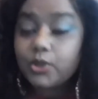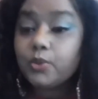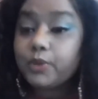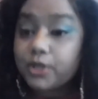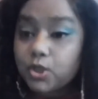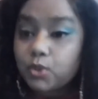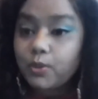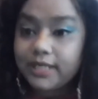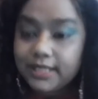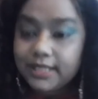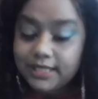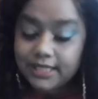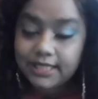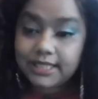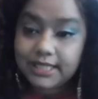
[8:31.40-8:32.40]
knew in
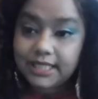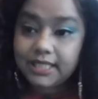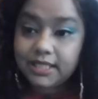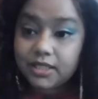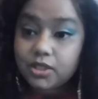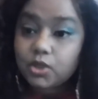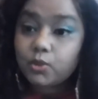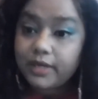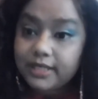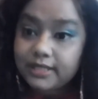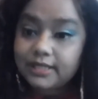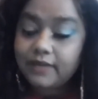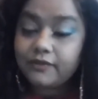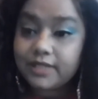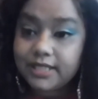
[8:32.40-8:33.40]
2016 and
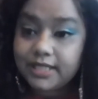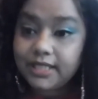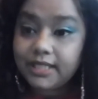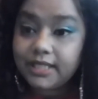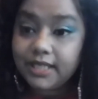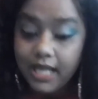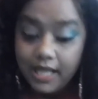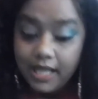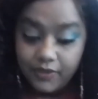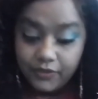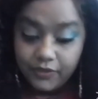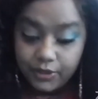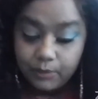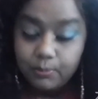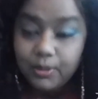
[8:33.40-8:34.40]
2017
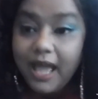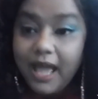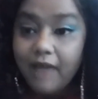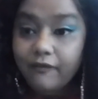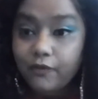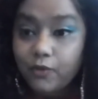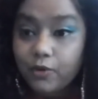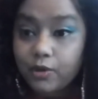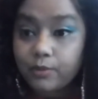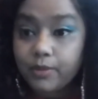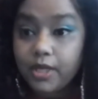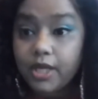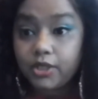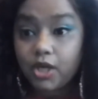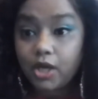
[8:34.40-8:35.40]
that their platform
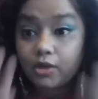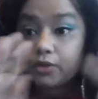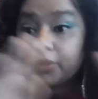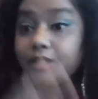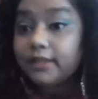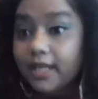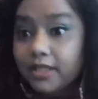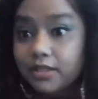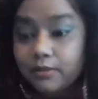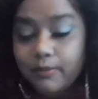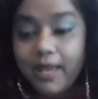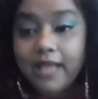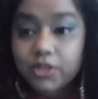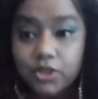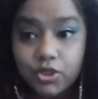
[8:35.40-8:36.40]
not only led to
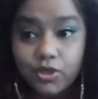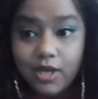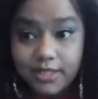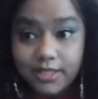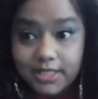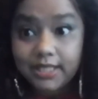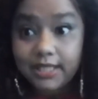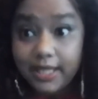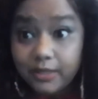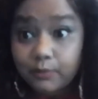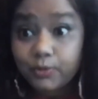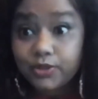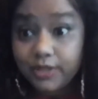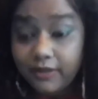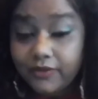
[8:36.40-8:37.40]
mass atrocity like
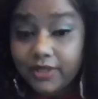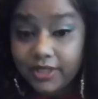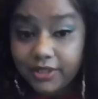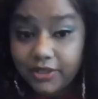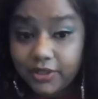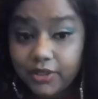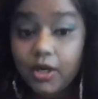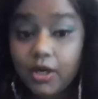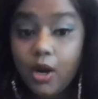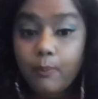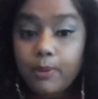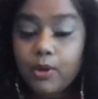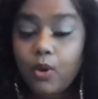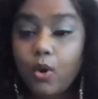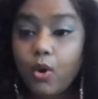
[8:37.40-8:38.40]
Muzaffarnagar,
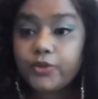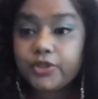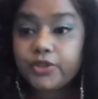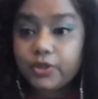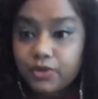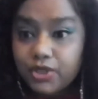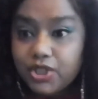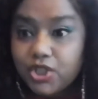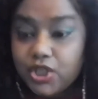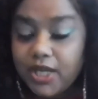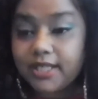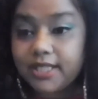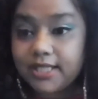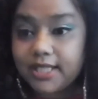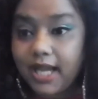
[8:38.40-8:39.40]
but also to
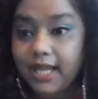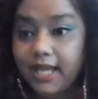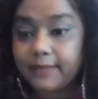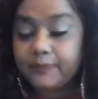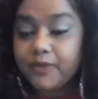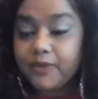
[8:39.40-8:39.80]
genocide.